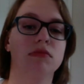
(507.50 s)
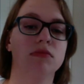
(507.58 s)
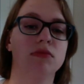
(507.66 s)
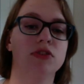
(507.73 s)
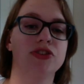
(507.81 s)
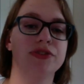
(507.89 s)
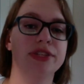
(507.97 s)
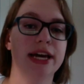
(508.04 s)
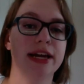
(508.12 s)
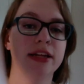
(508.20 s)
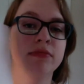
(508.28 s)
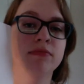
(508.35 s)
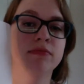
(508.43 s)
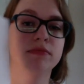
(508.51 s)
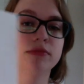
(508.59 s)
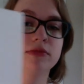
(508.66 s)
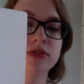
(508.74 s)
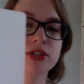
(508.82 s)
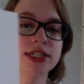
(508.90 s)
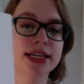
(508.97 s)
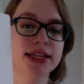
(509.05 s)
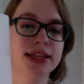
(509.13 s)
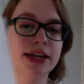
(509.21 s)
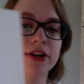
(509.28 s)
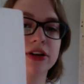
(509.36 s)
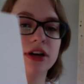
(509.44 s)
2-sided, just like the
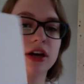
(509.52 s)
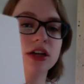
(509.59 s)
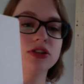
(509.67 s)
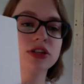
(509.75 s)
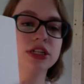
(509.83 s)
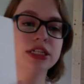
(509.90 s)
Erin Condren.